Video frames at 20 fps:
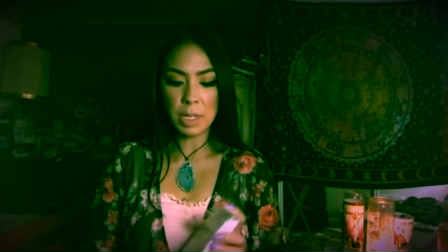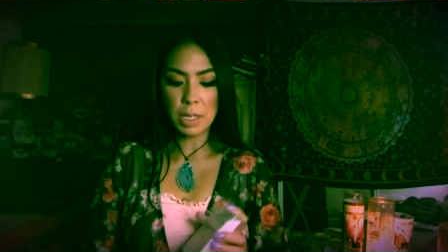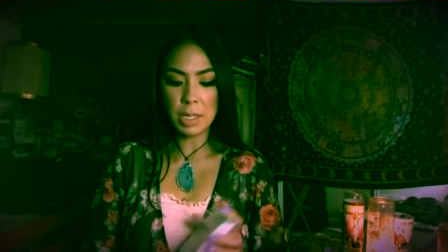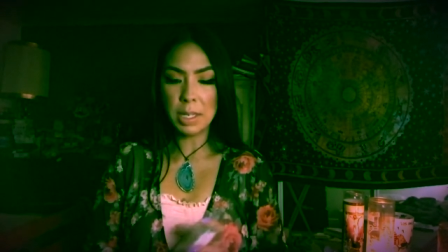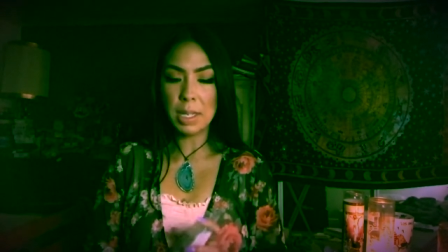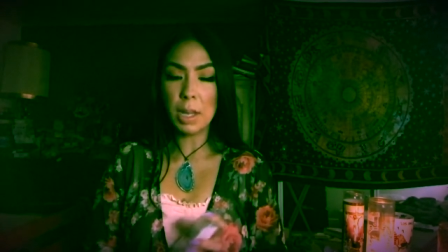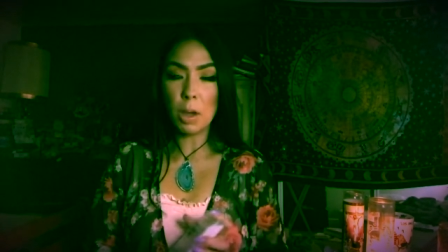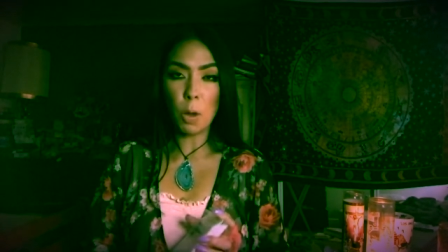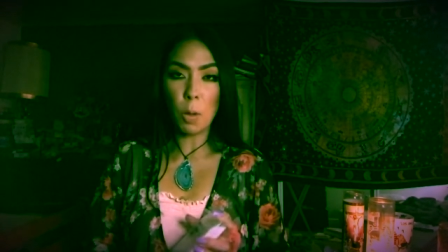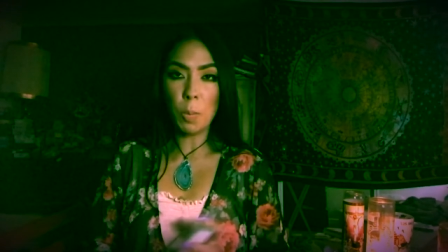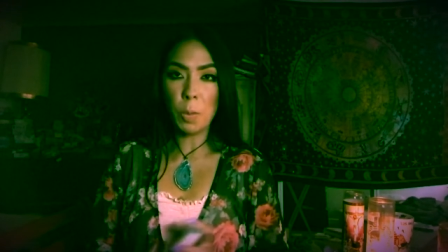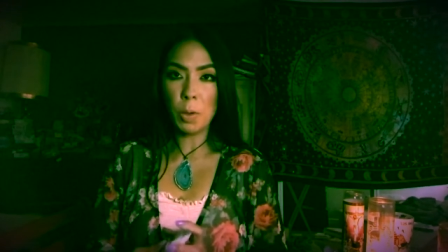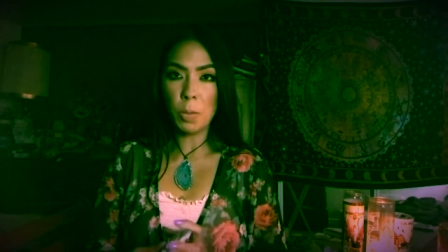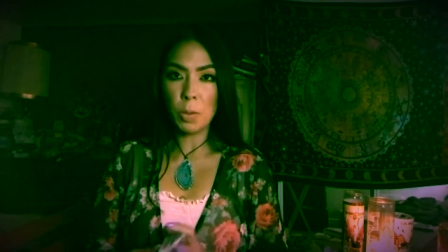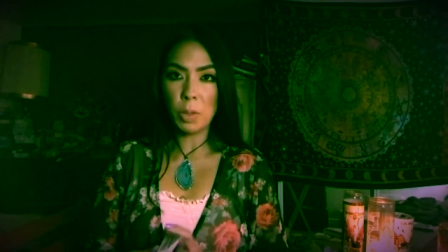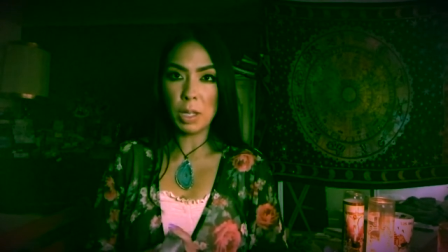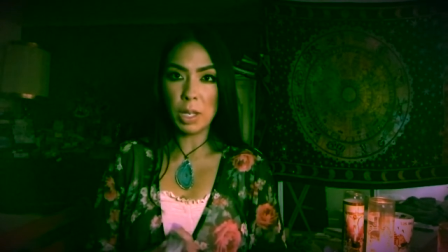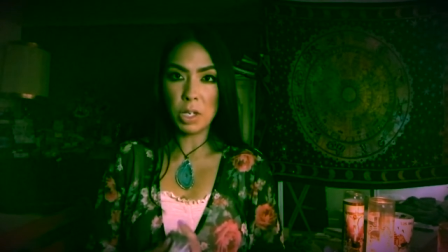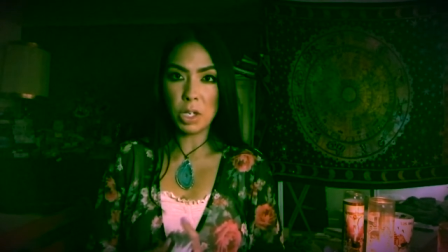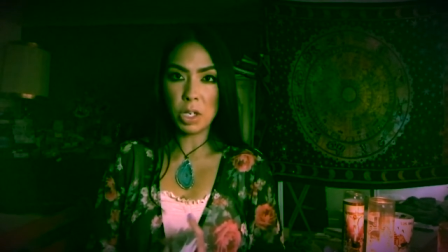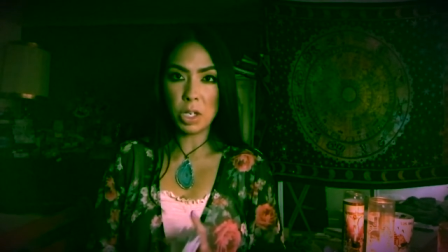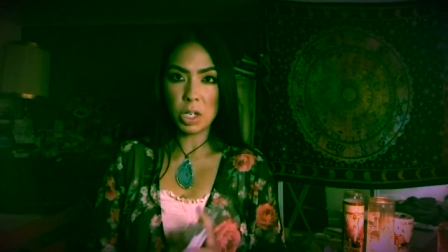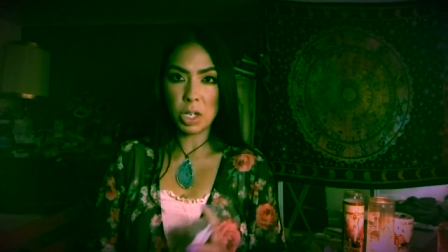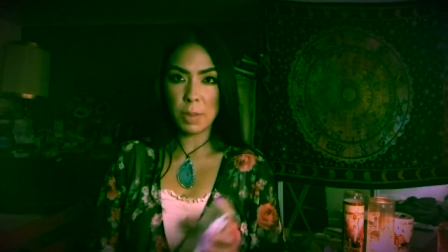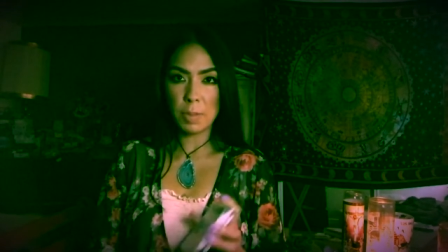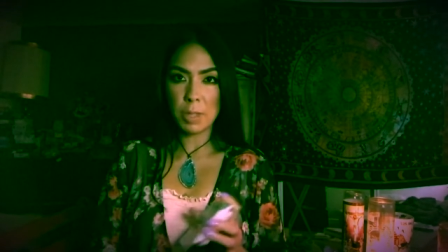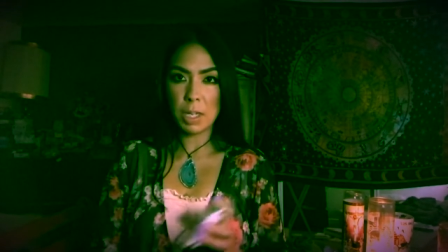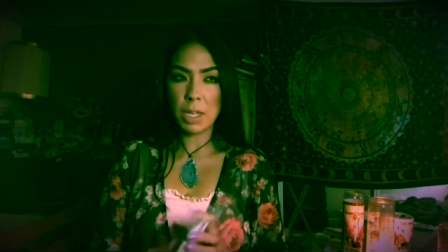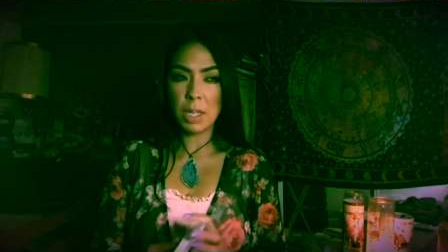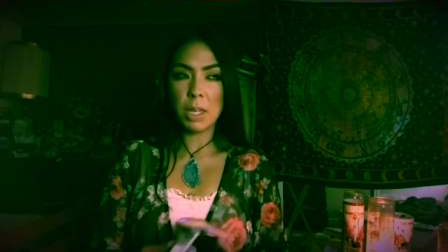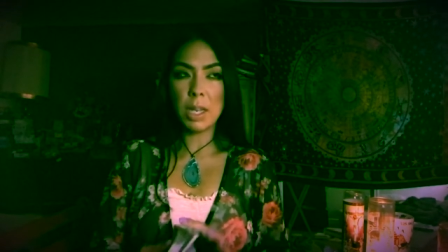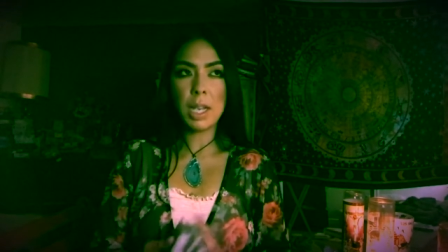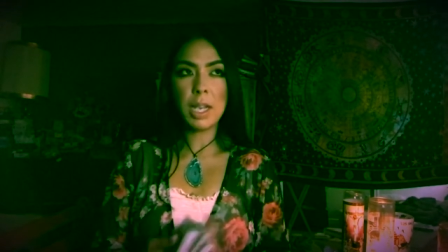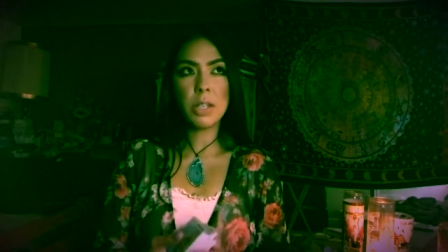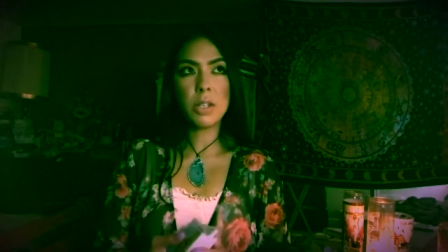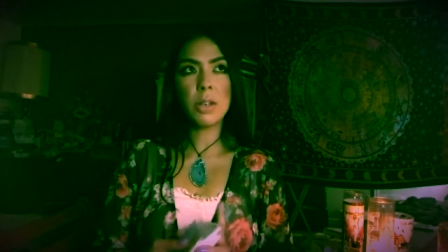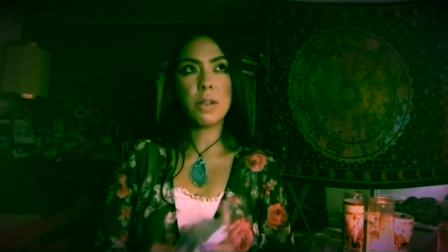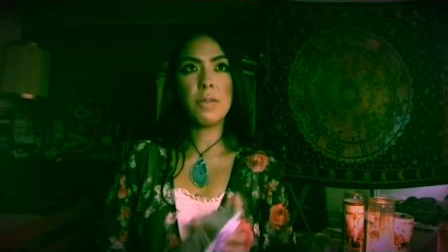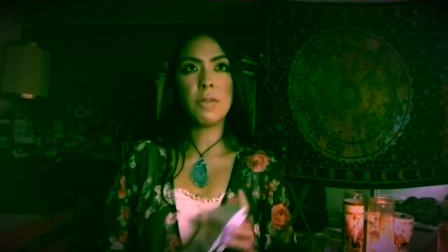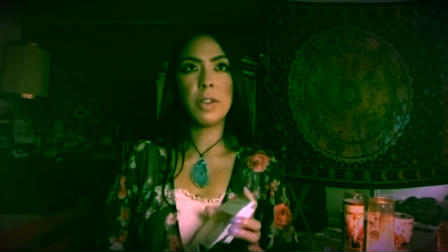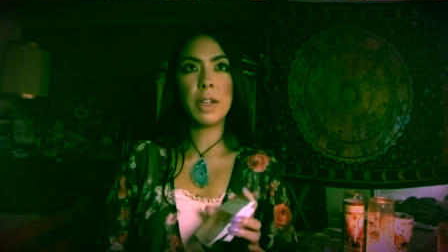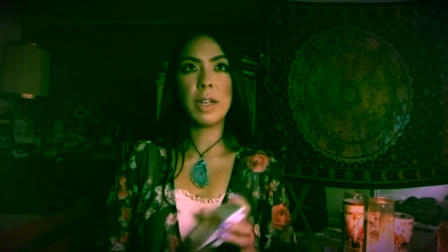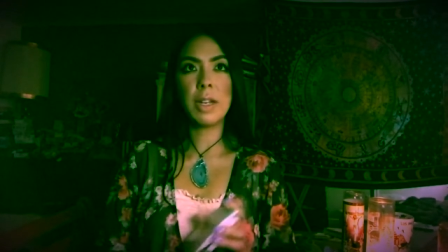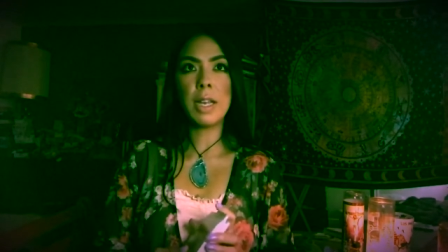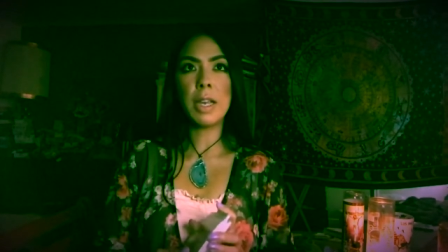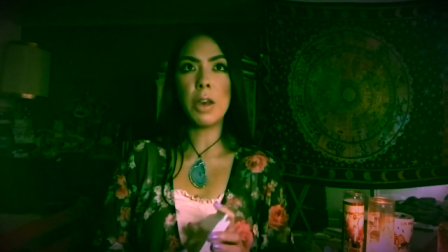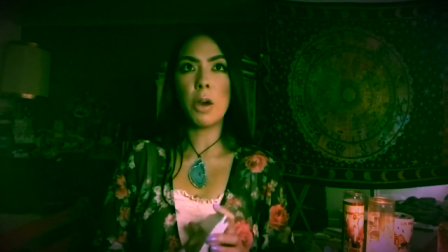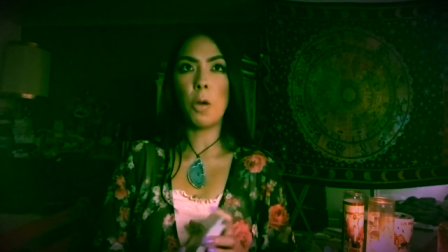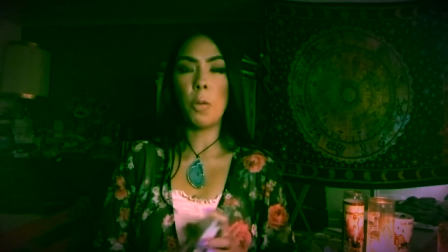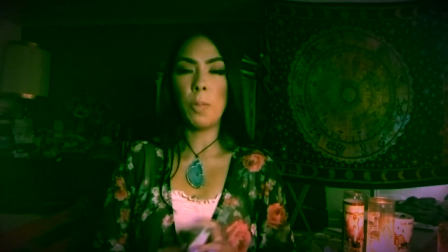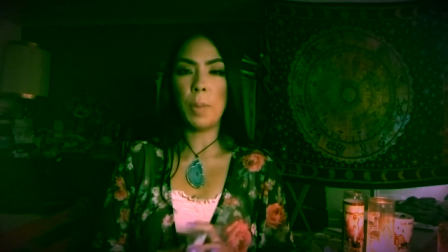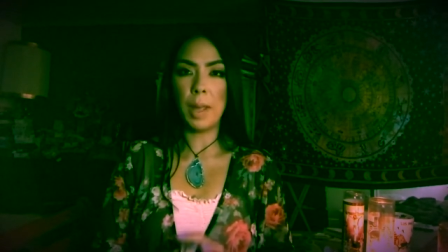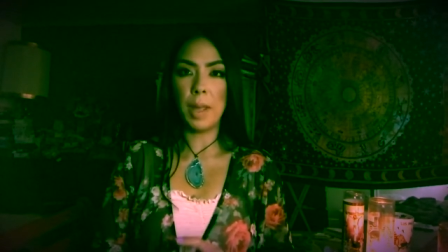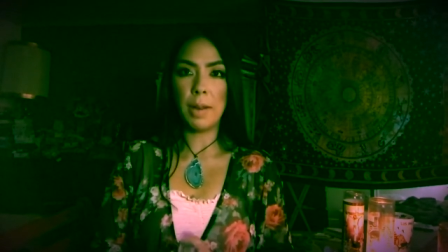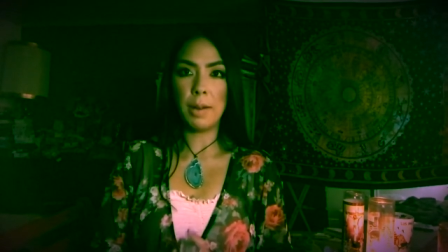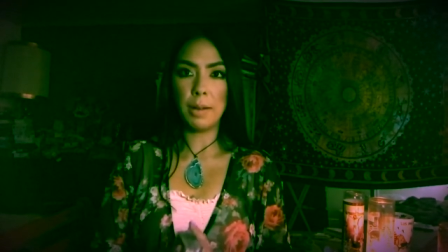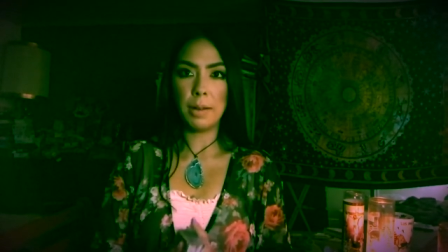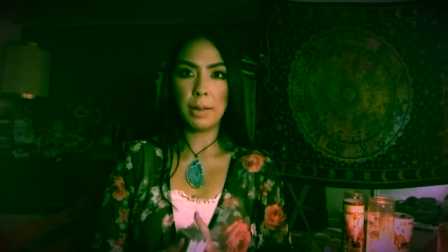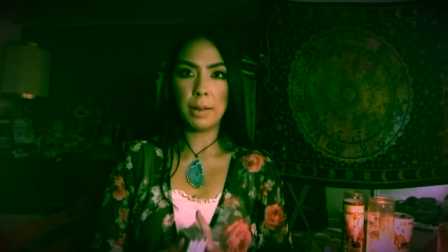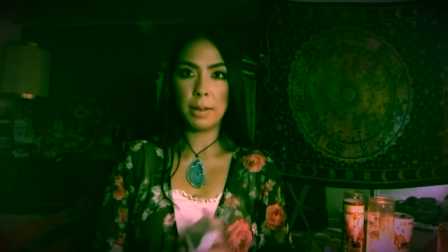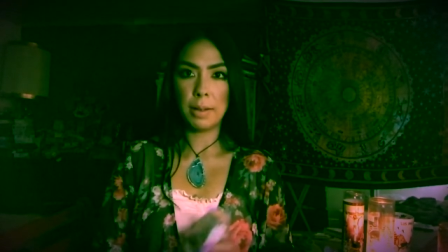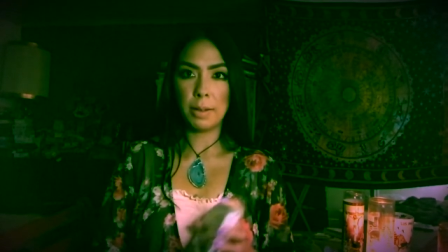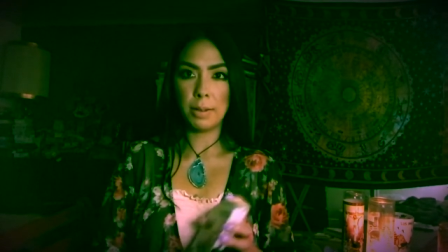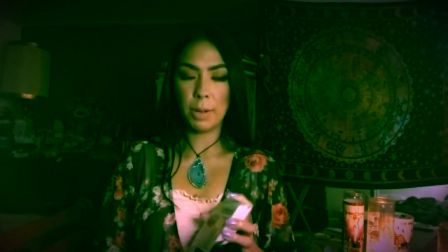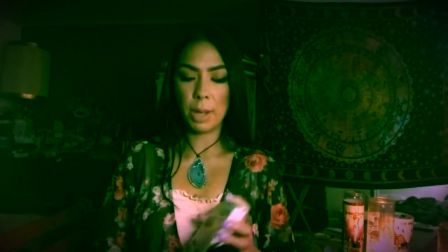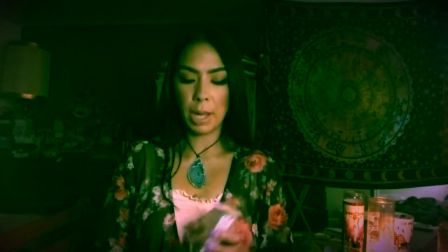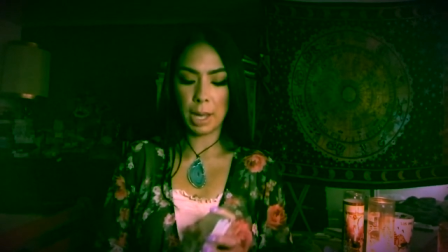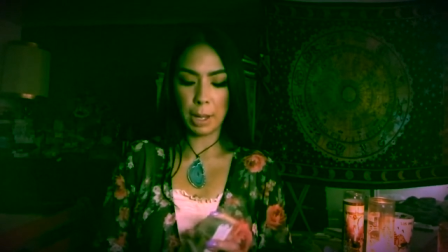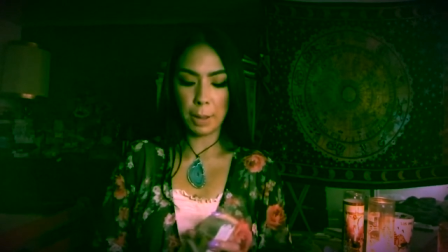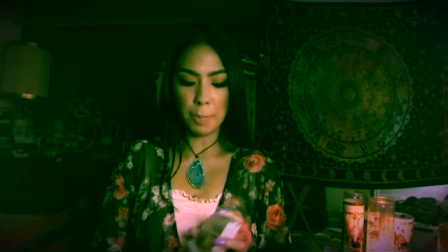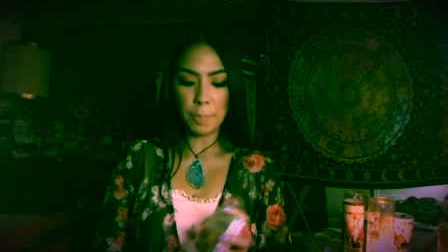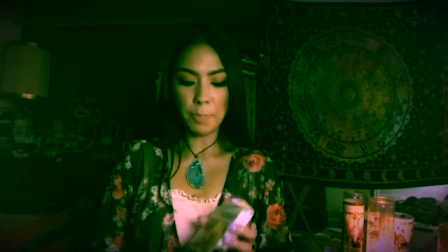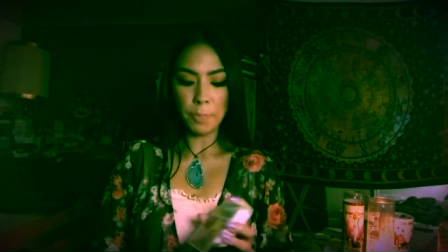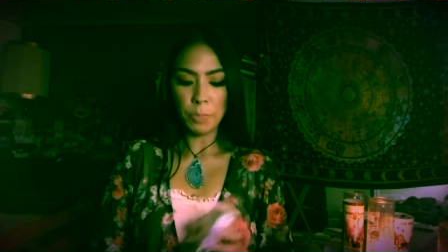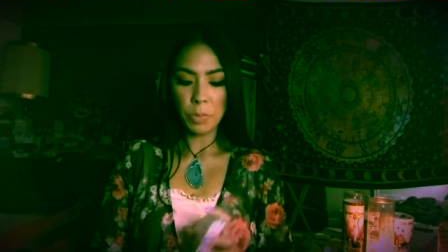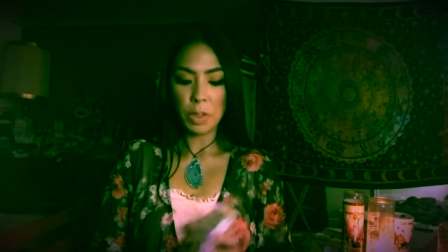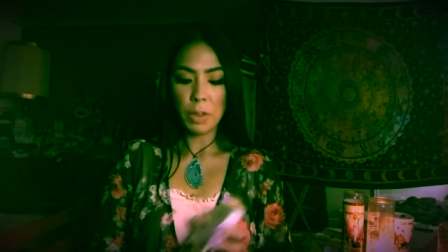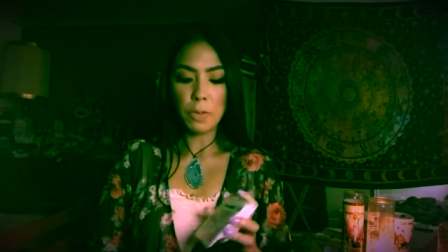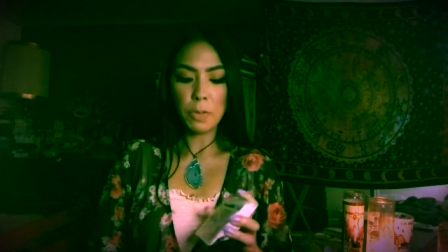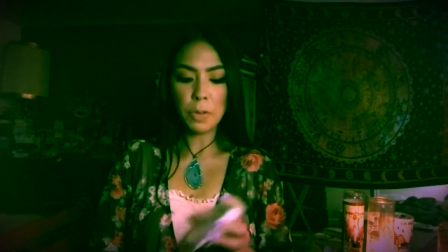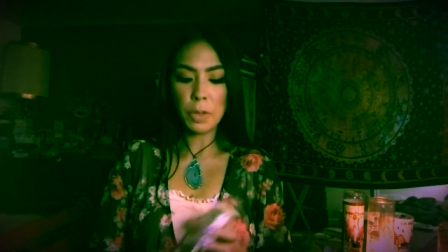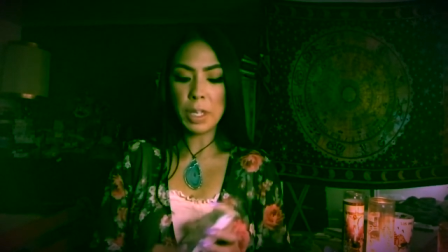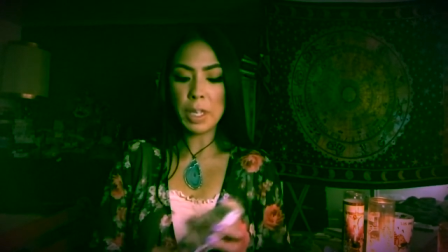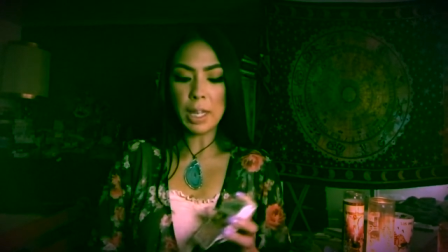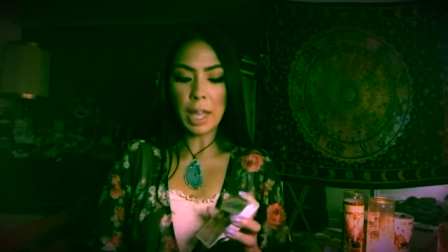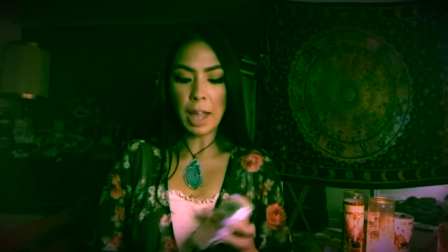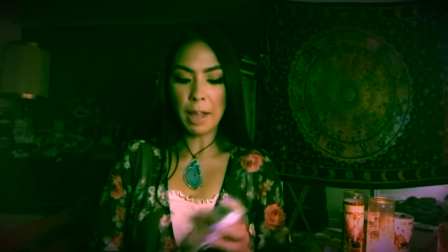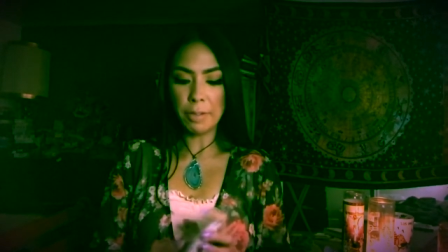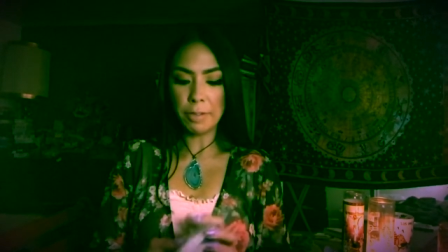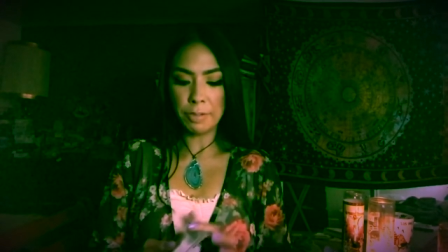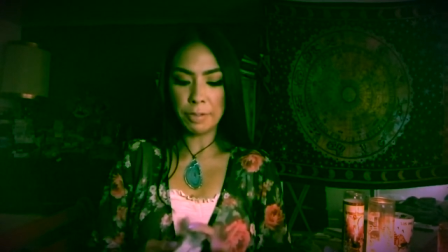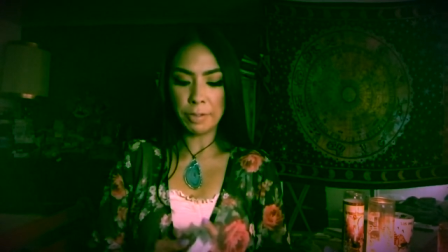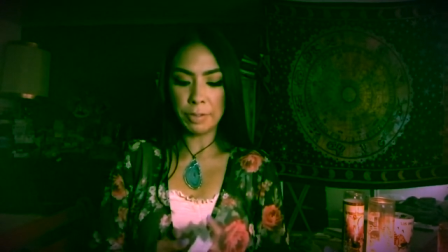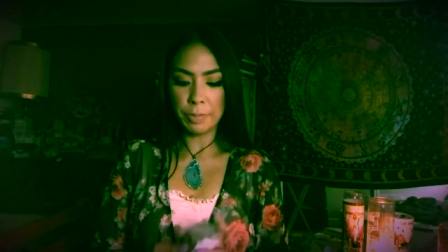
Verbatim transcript: I see open relationships. Like you guys are very open, okay? Free love.